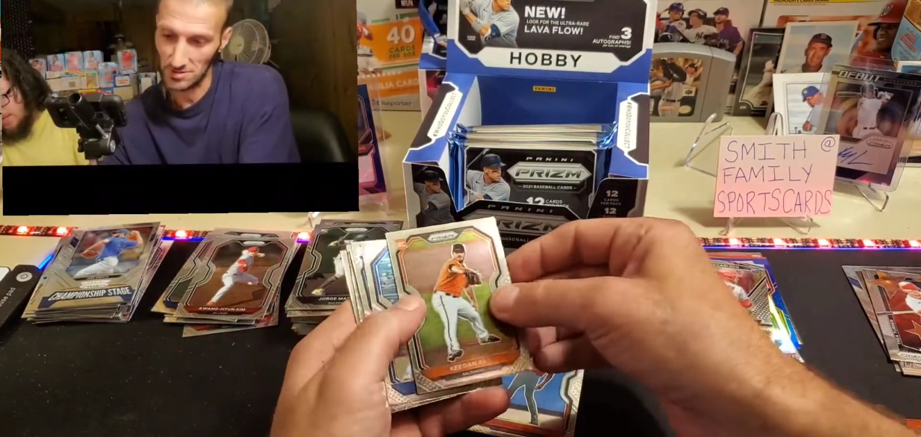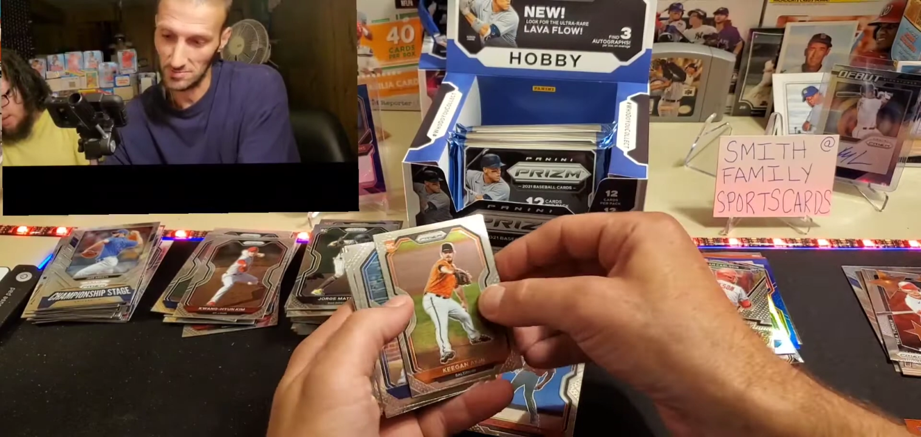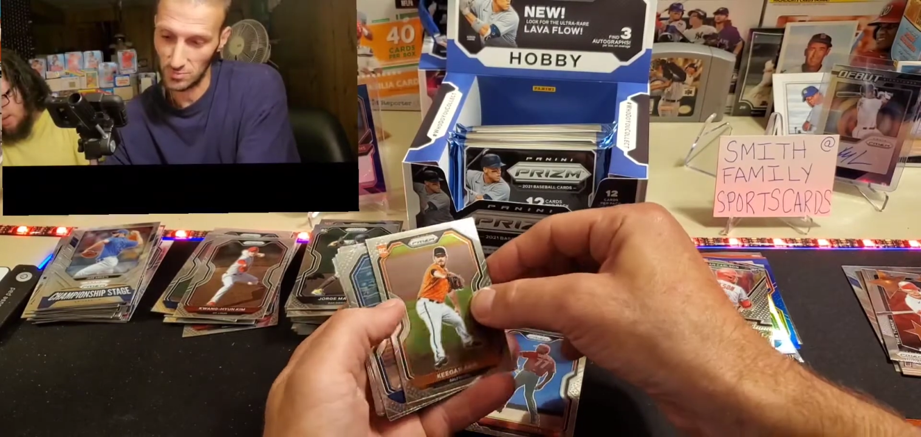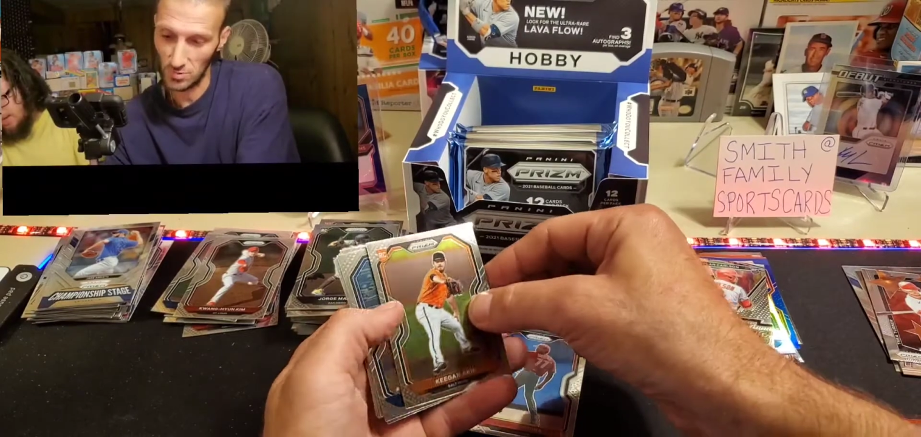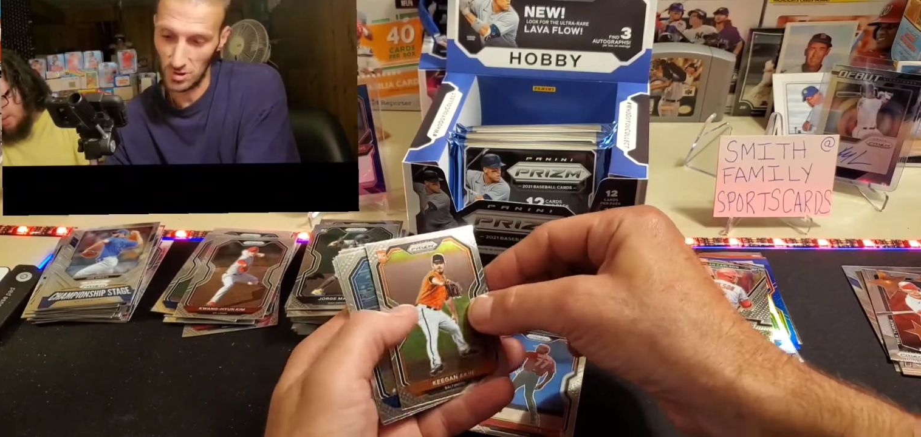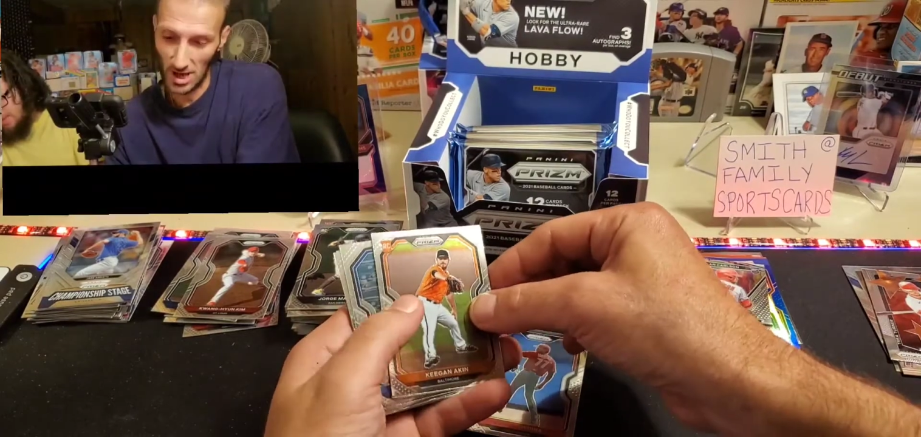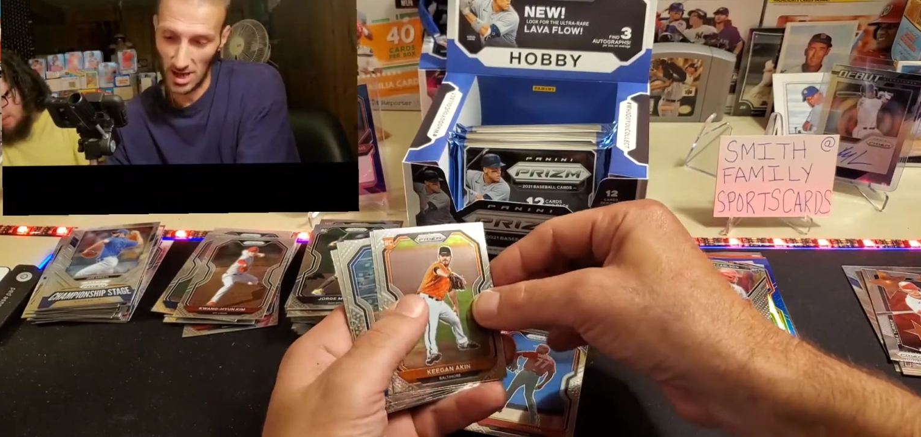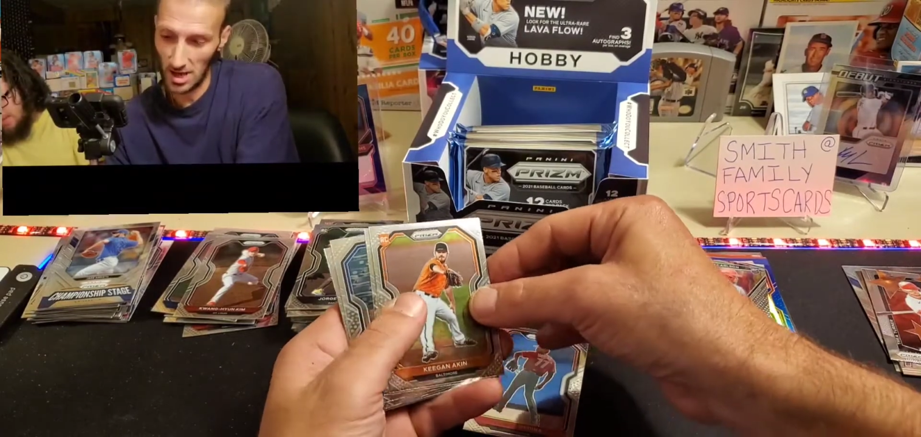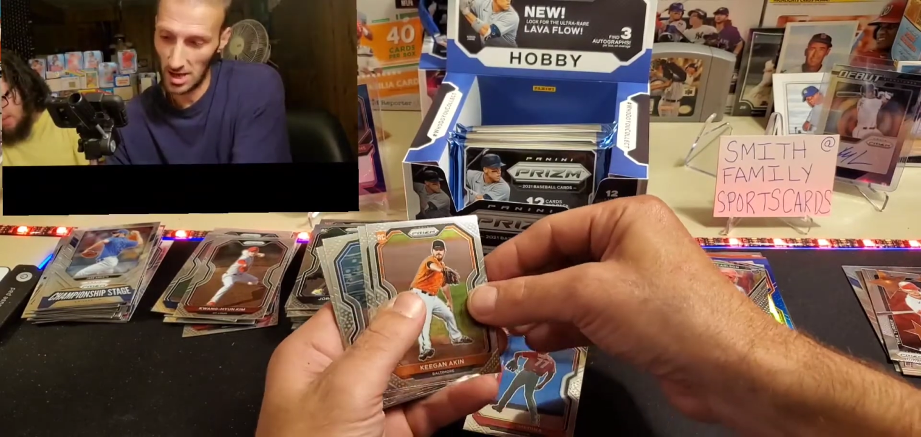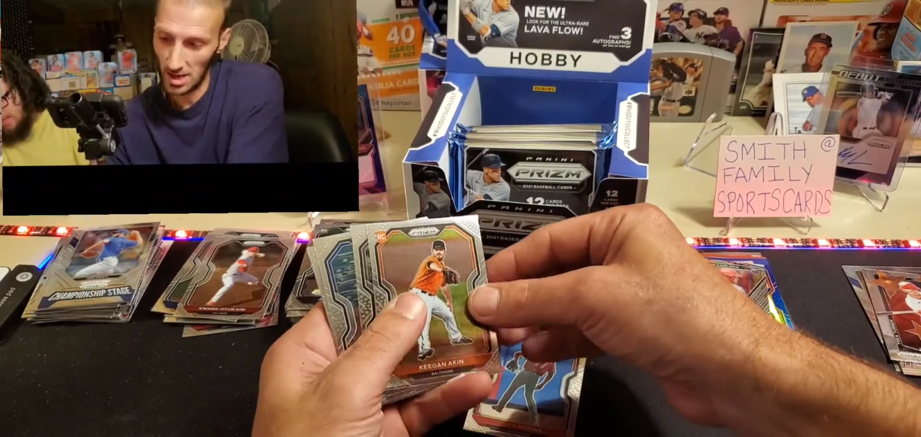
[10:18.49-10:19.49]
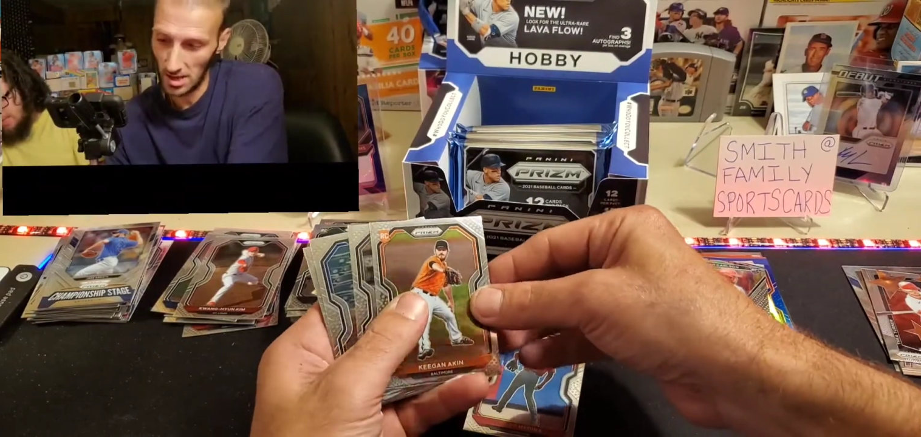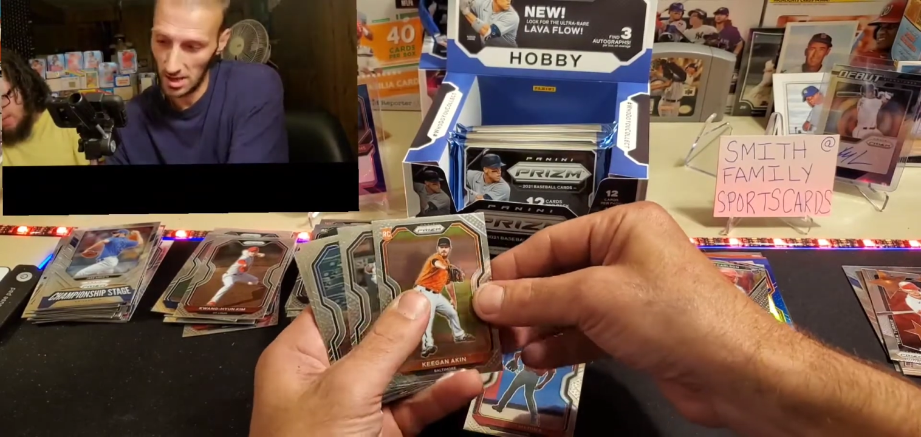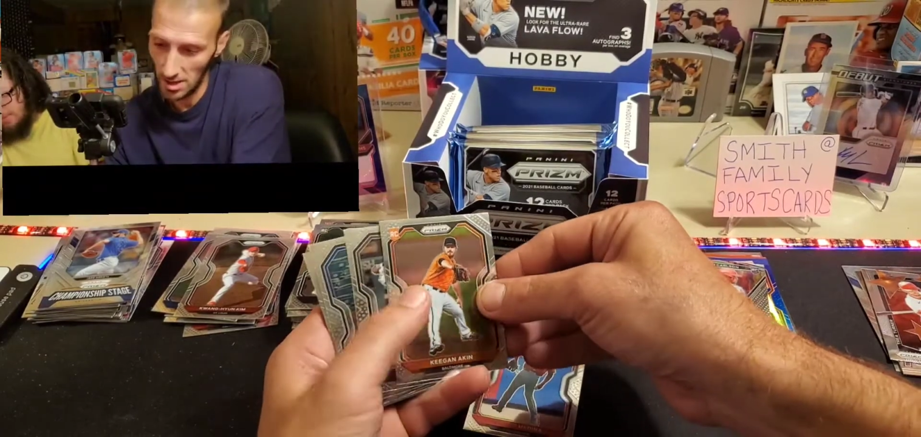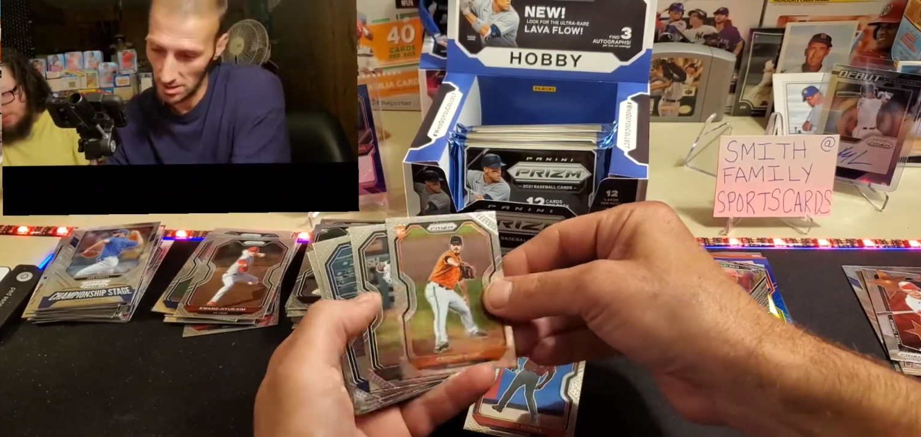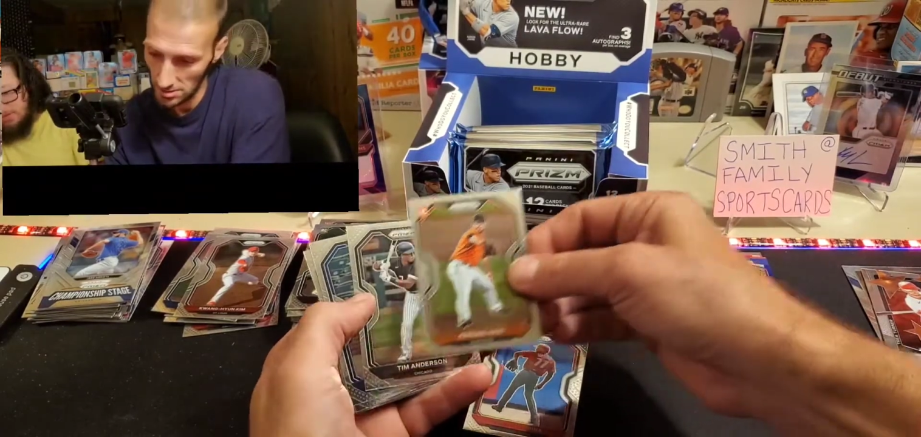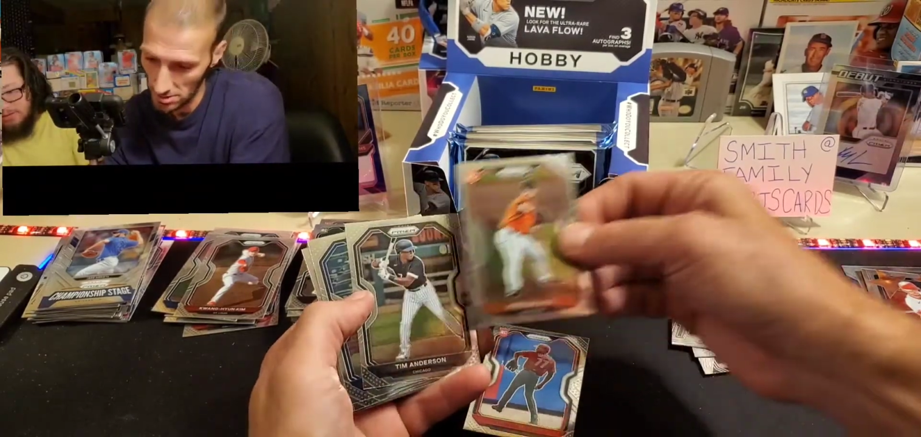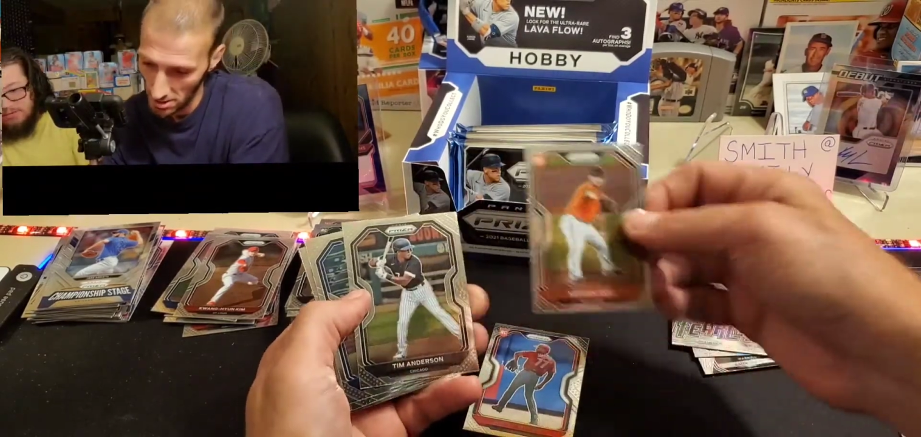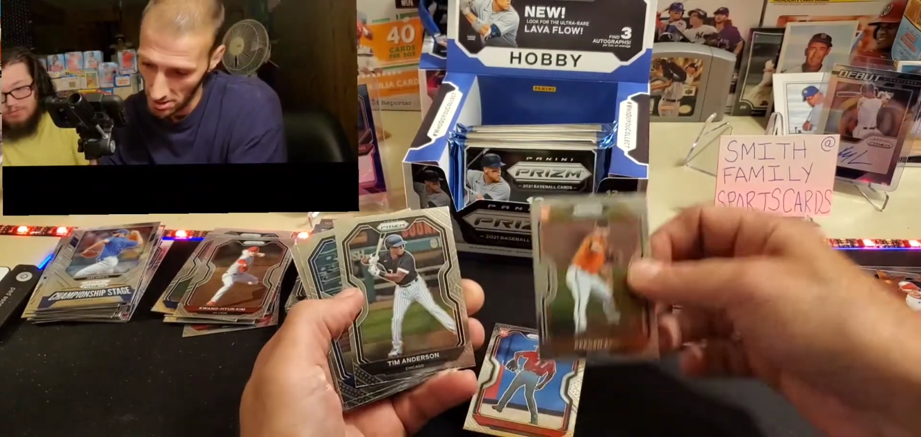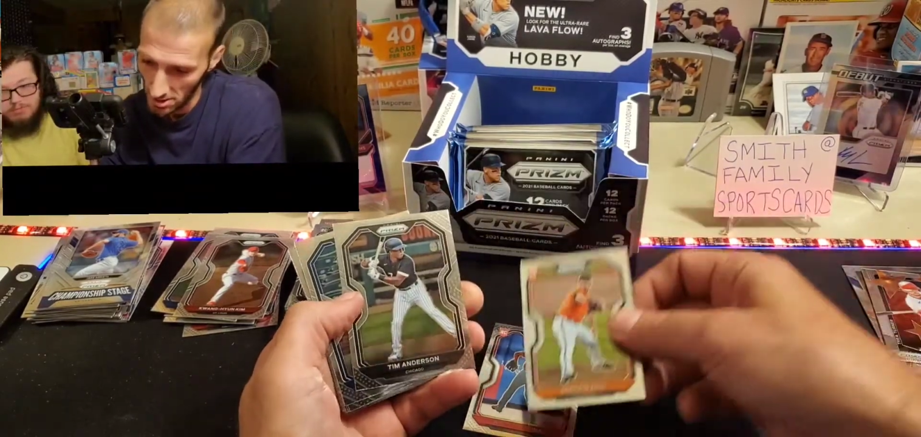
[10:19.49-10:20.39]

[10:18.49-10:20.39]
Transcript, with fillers: It was Mike rookie. It Aiken, was set